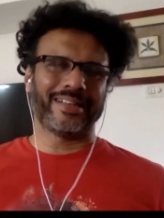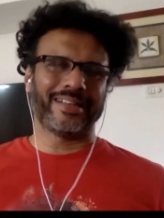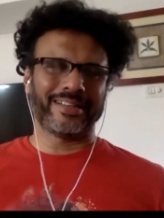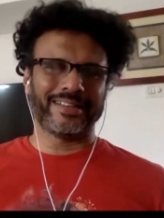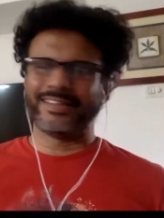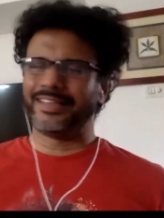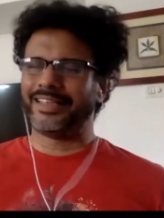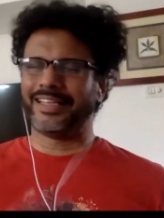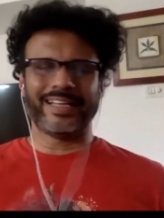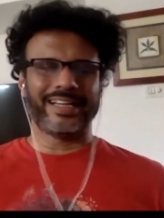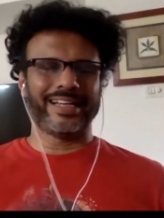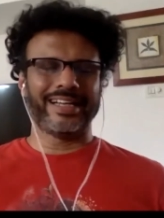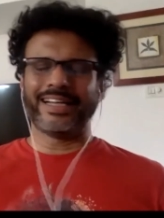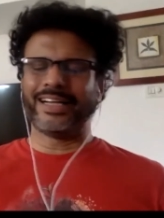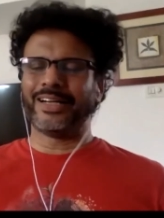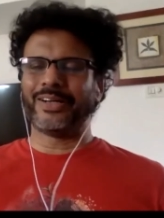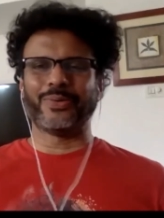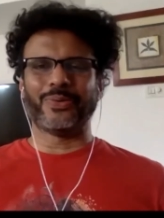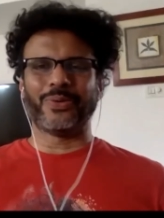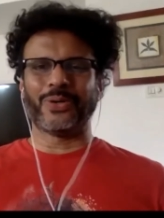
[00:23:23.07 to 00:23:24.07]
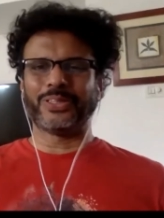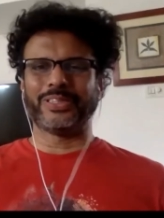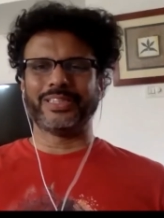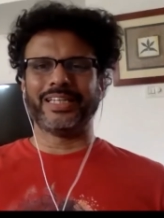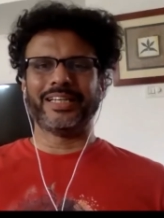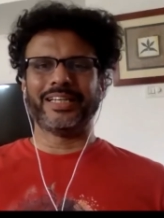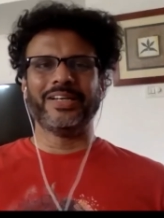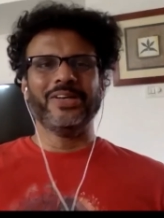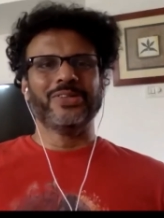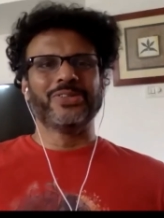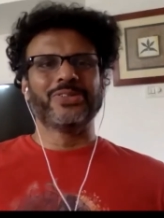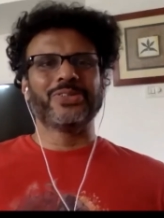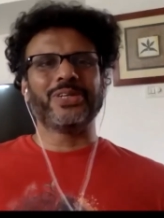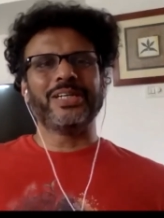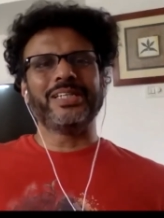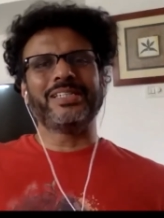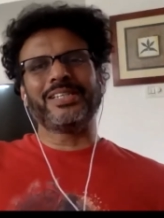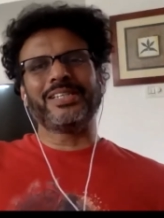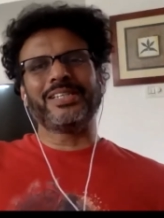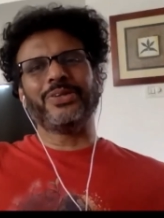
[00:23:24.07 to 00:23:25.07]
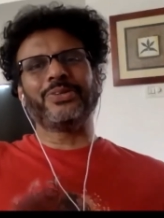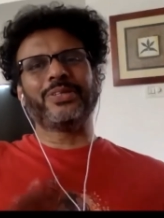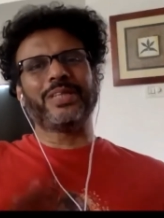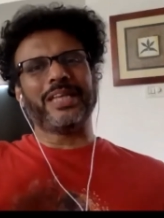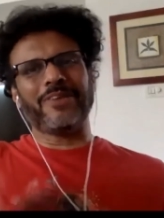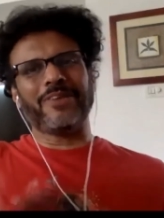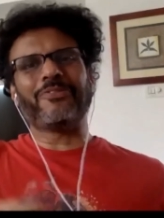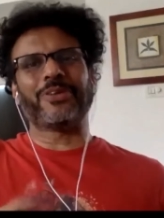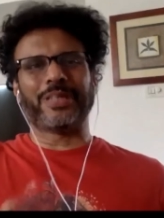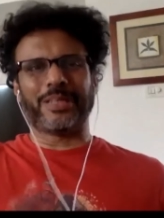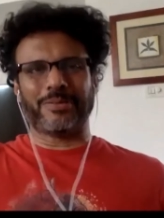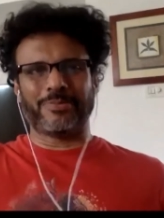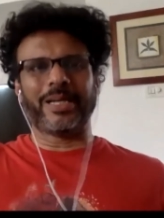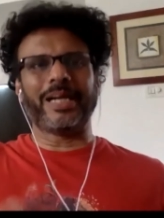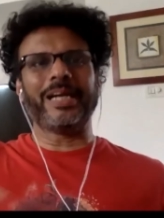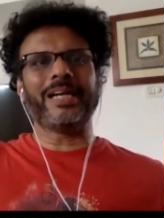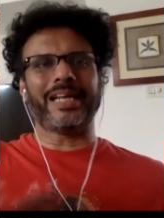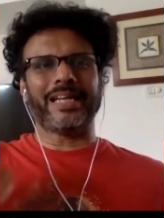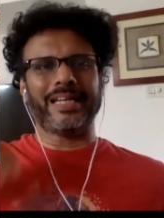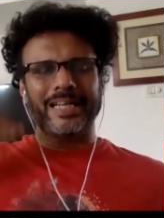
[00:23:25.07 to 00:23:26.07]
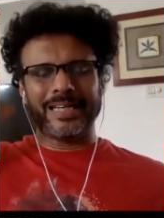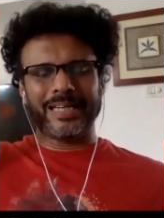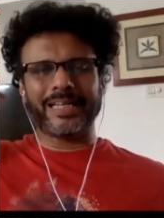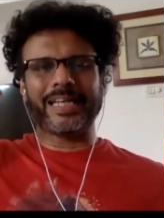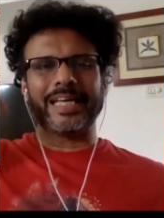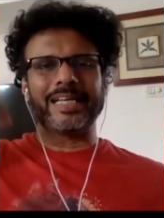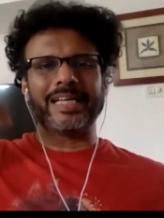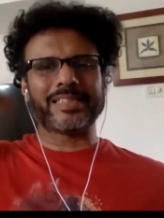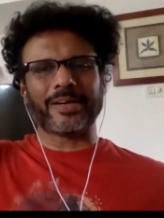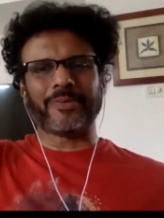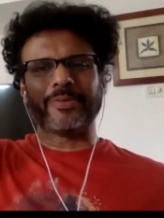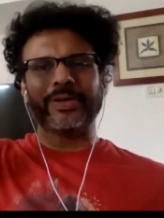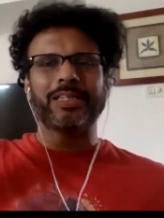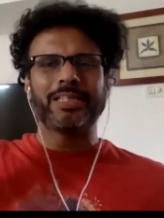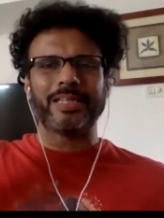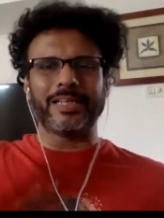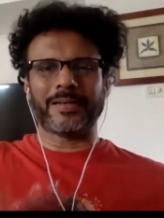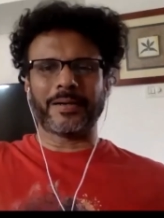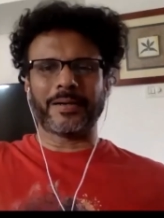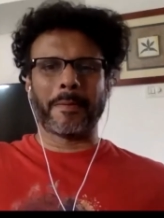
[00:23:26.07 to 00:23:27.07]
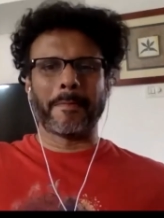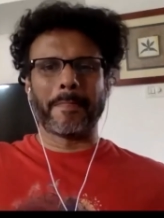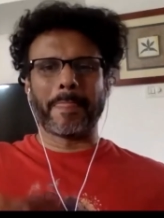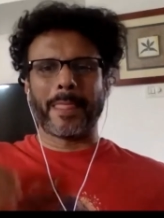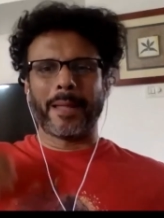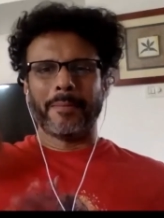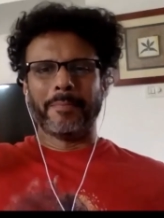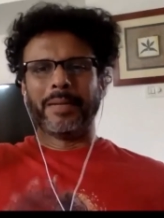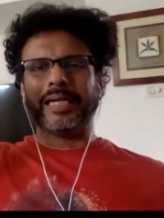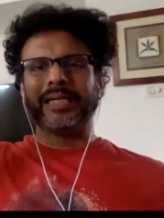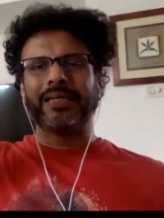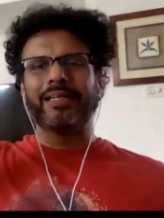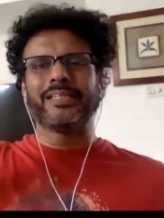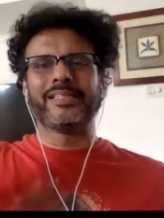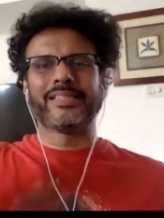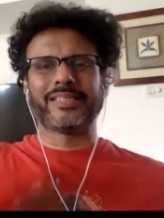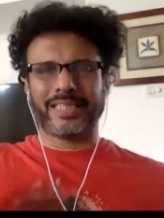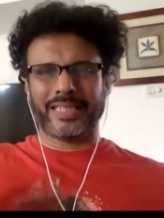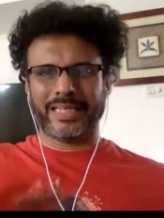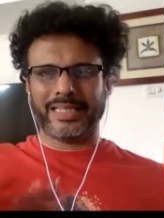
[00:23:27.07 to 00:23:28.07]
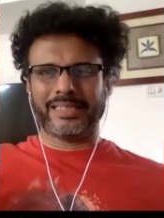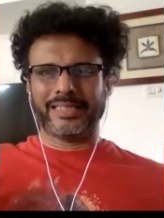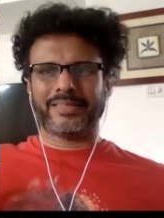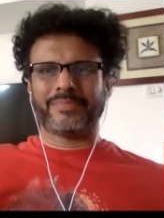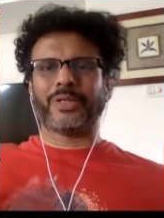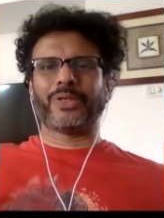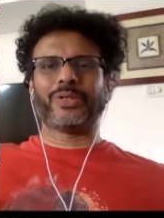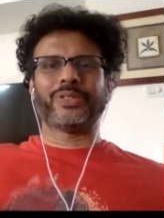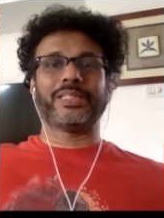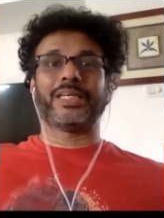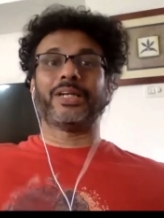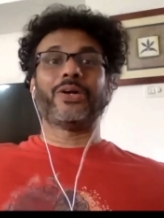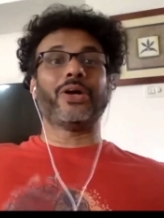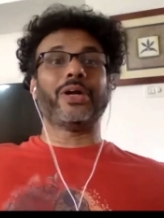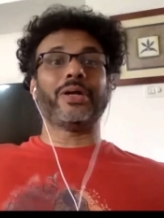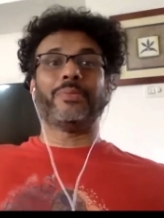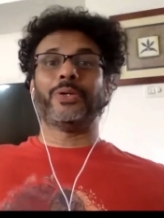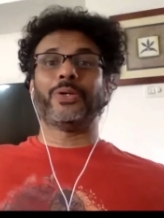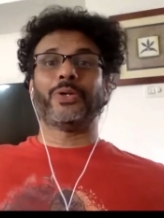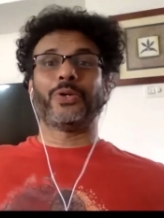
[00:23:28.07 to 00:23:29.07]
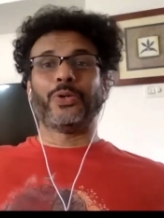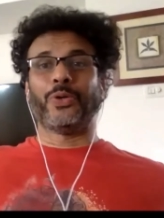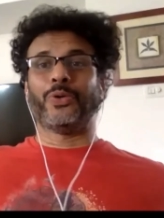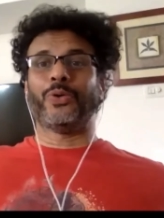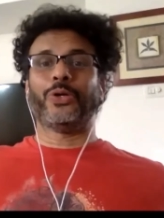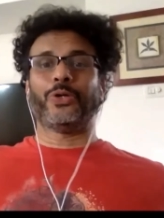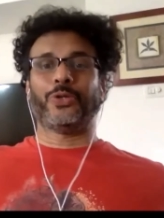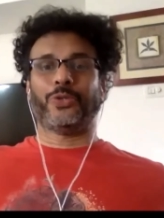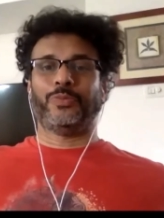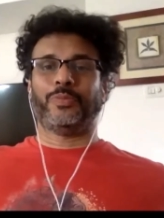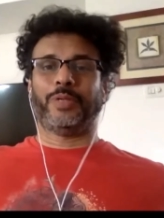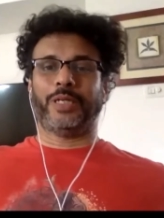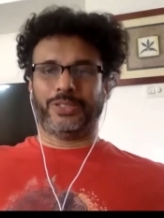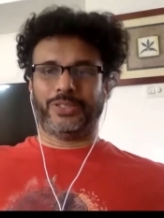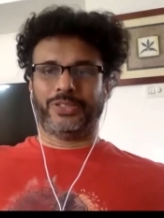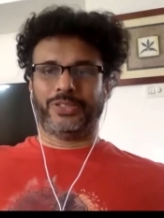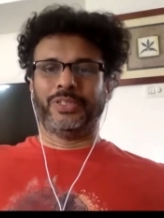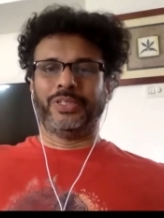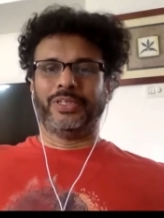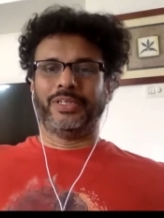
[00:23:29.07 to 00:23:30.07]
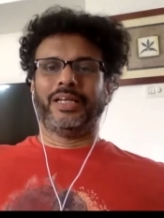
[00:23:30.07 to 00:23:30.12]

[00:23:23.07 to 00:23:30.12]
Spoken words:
they get to watch that. So it's a new thing for them, right? And it takes away the mental stress because they're not able to go out too much.